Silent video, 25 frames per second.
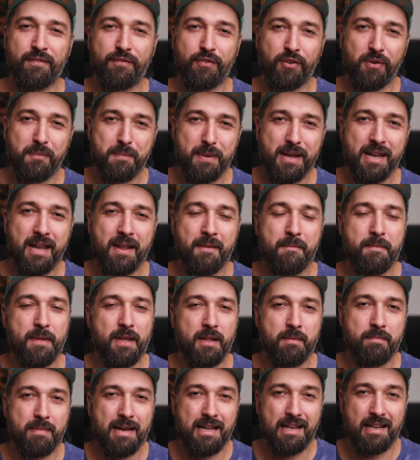For me,
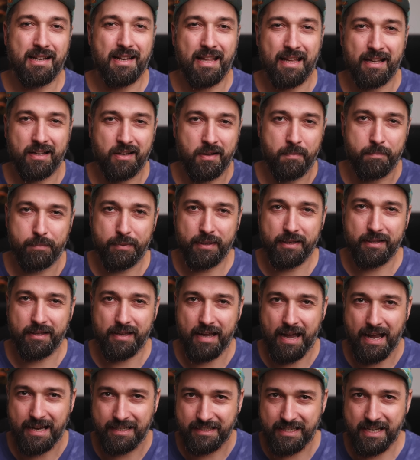it made it like
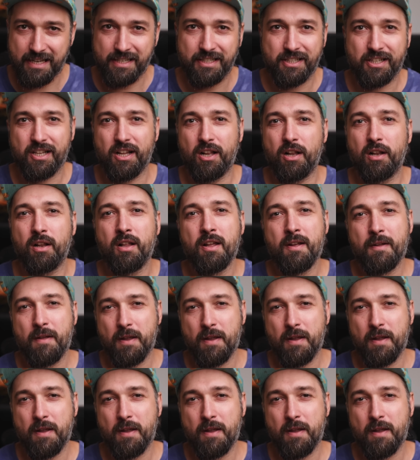completely identical.